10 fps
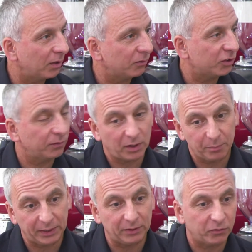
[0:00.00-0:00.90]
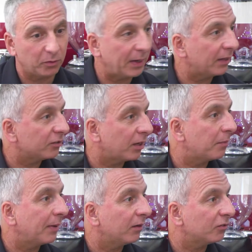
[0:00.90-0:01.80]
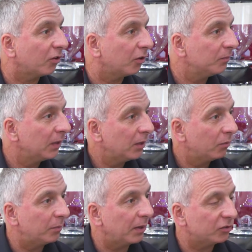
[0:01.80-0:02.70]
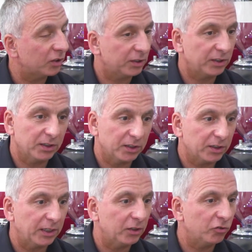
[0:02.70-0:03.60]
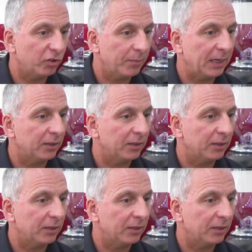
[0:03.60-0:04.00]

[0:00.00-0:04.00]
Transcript: Obviously I've known Pete for about the same amount of time. Yeah. We both started in the industry about the